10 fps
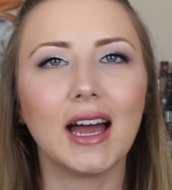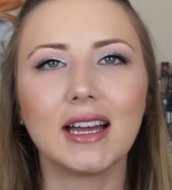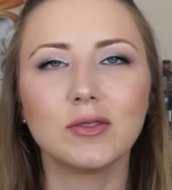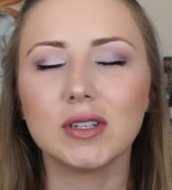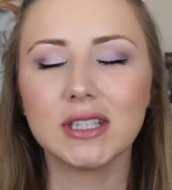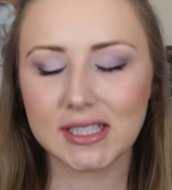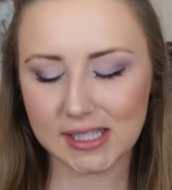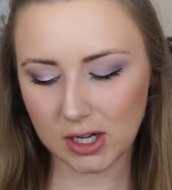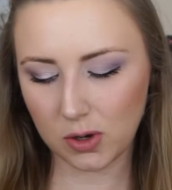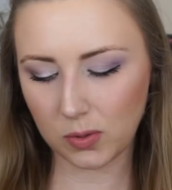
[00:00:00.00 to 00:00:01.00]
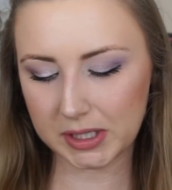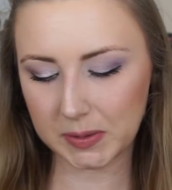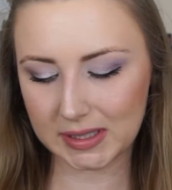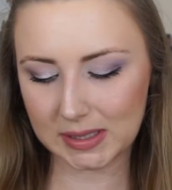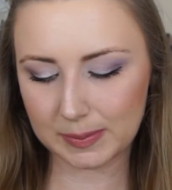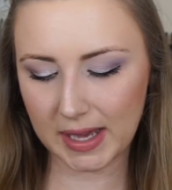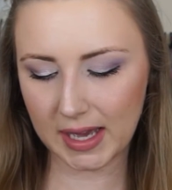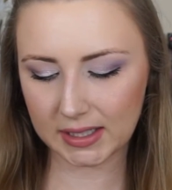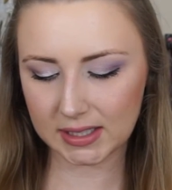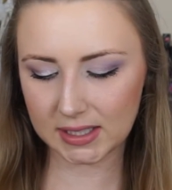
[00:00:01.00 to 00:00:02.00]
I really didn't know what to
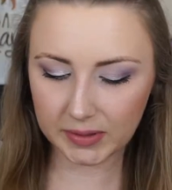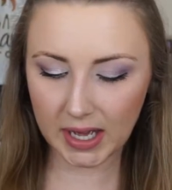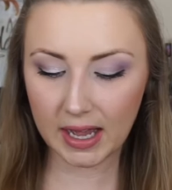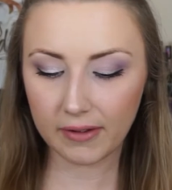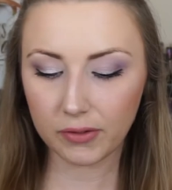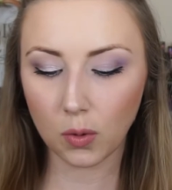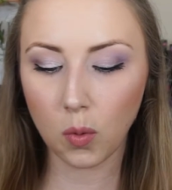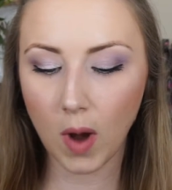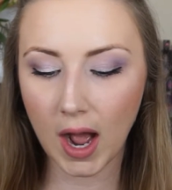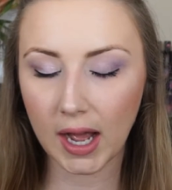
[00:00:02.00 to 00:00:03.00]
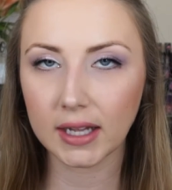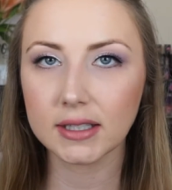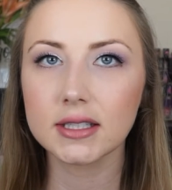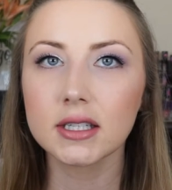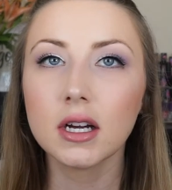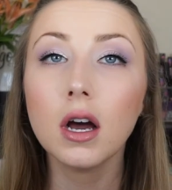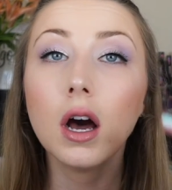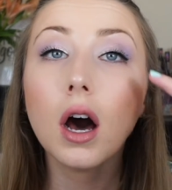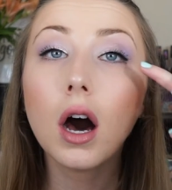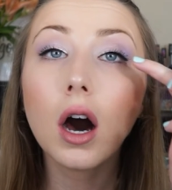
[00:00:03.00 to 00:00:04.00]
expect. I have the white
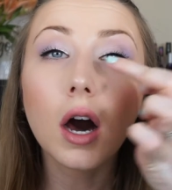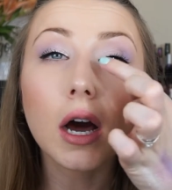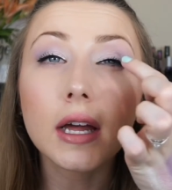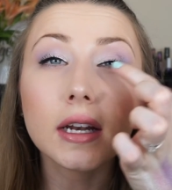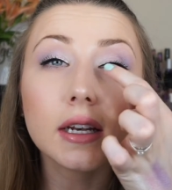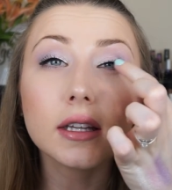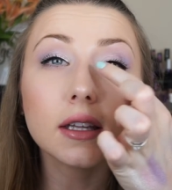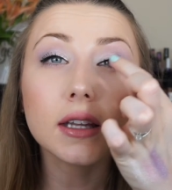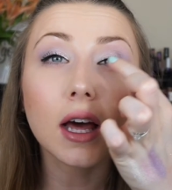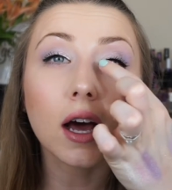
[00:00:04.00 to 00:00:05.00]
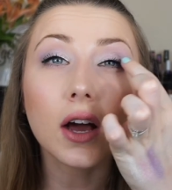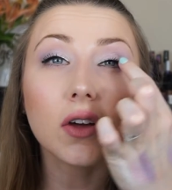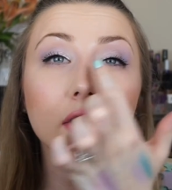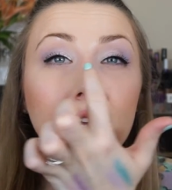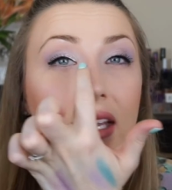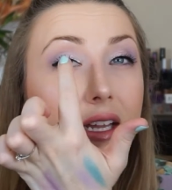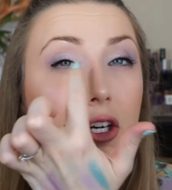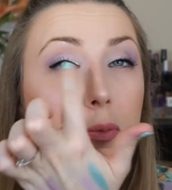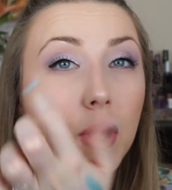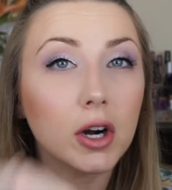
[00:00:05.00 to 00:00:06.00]
on uh, the
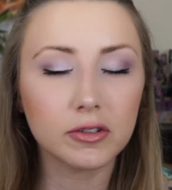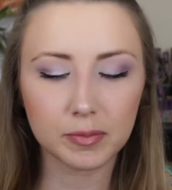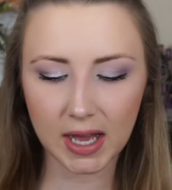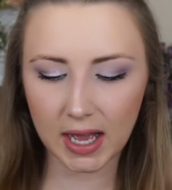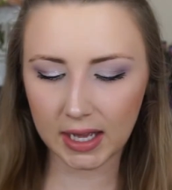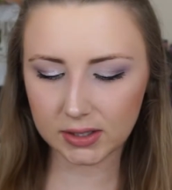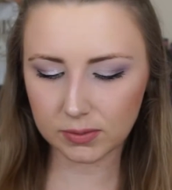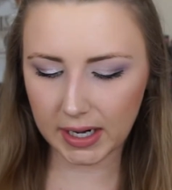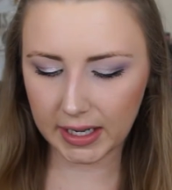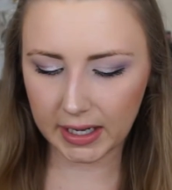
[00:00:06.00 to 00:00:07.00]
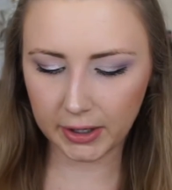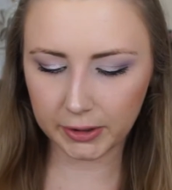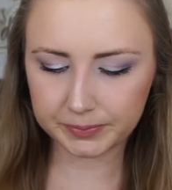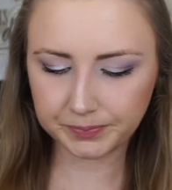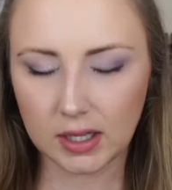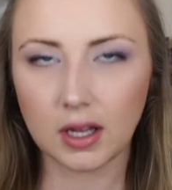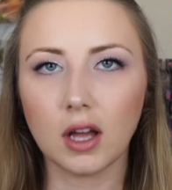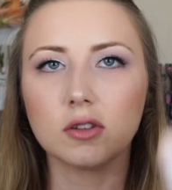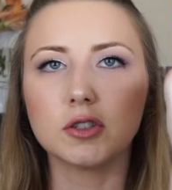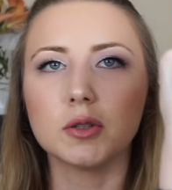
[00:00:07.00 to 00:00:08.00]
inner part of my eyes right here.
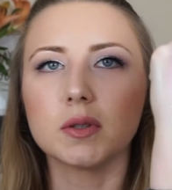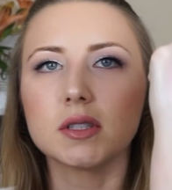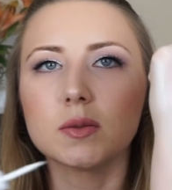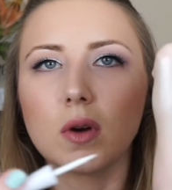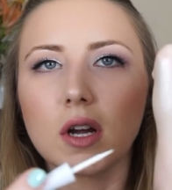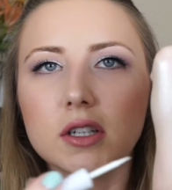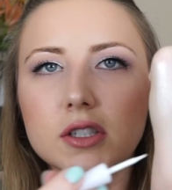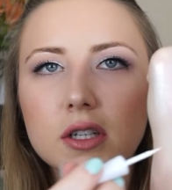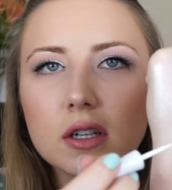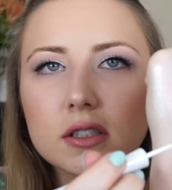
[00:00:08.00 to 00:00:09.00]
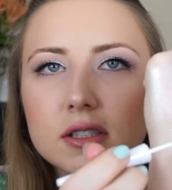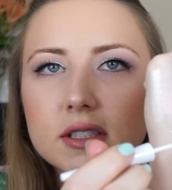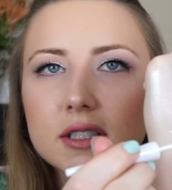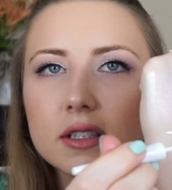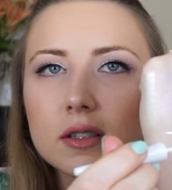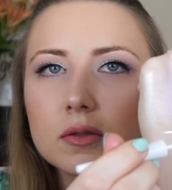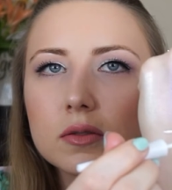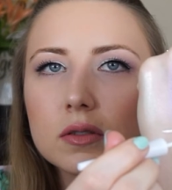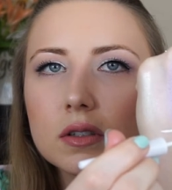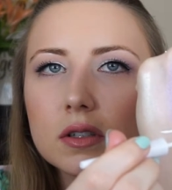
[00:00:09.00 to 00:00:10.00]
I'll do a swatch. I just did.
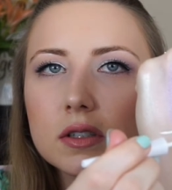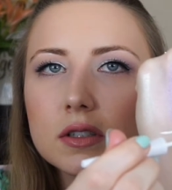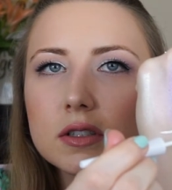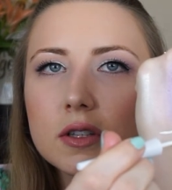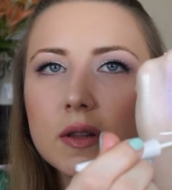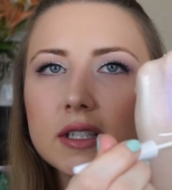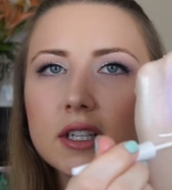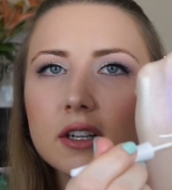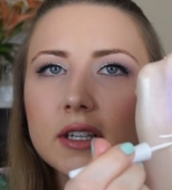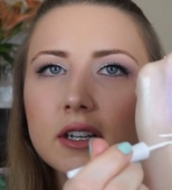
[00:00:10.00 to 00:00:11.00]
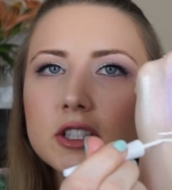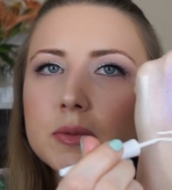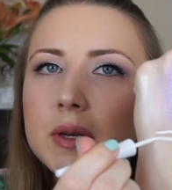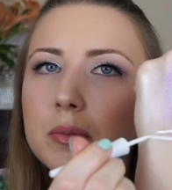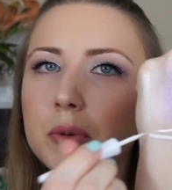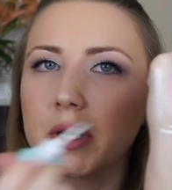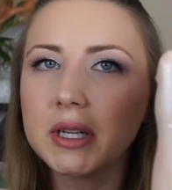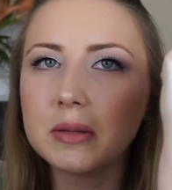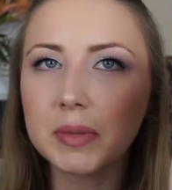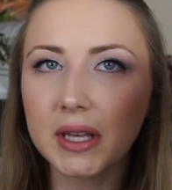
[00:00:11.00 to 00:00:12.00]
So they turned out to be
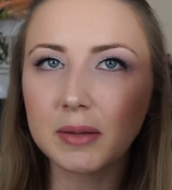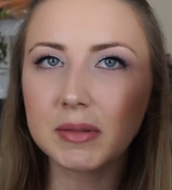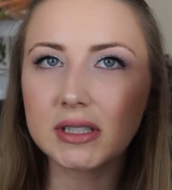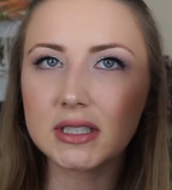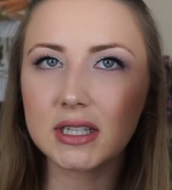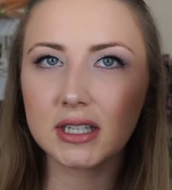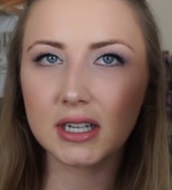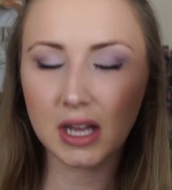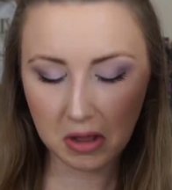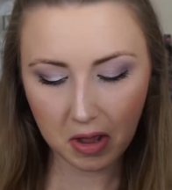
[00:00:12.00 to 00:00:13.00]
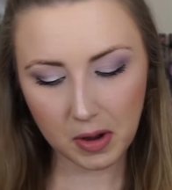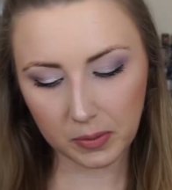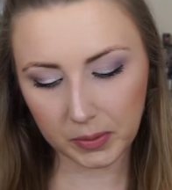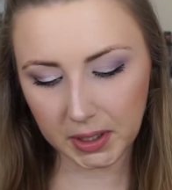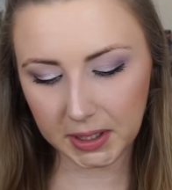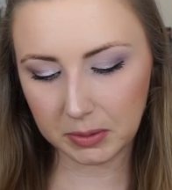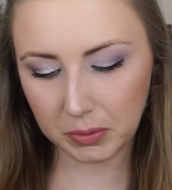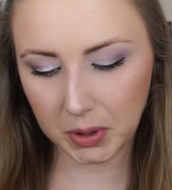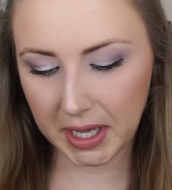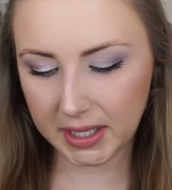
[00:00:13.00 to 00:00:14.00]
pretty pigmented. Really
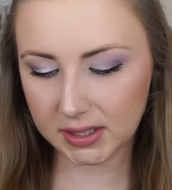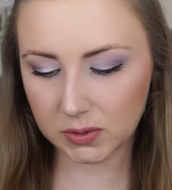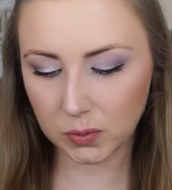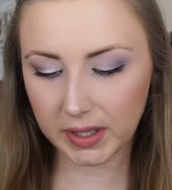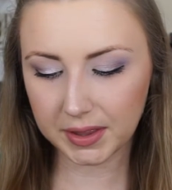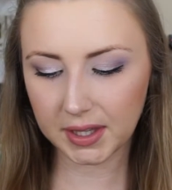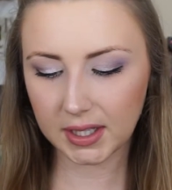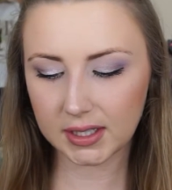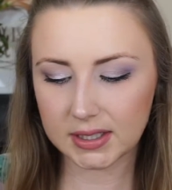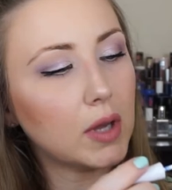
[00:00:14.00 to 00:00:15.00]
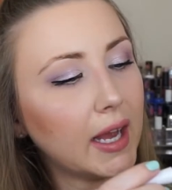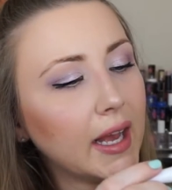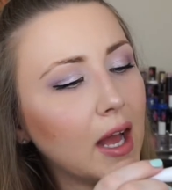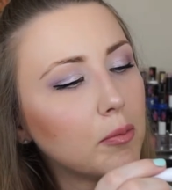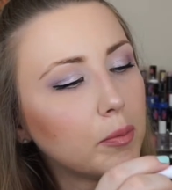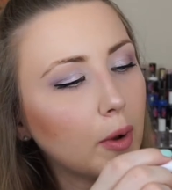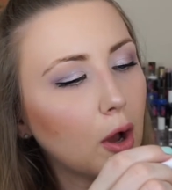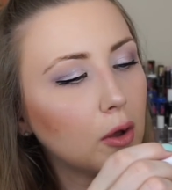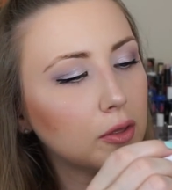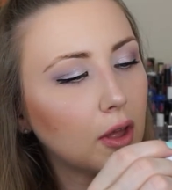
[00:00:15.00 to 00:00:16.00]
impressed with it. I got
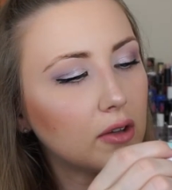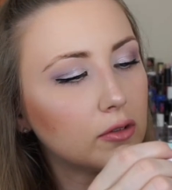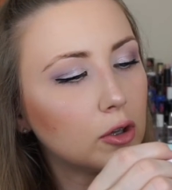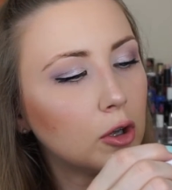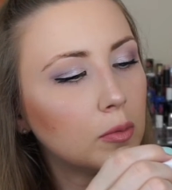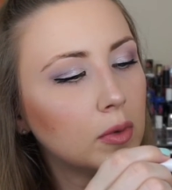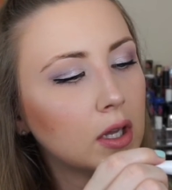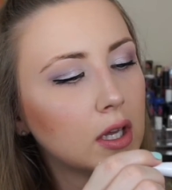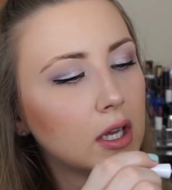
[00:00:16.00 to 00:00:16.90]
both of them